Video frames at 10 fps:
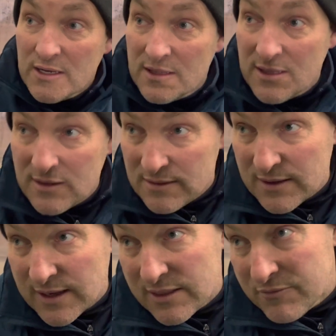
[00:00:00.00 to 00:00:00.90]
and then they
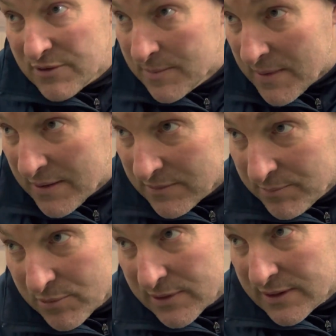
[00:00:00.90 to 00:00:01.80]
get the rebound and
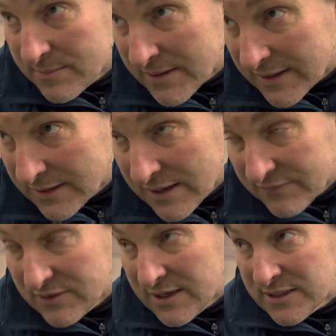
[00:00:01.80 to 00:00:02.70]
put it in the back of the net
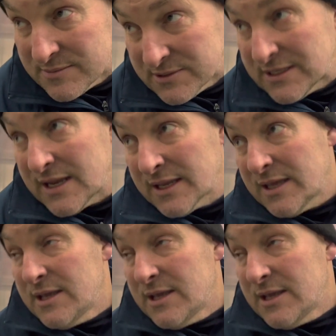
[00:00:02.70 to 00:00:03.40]
after Danny's mistake.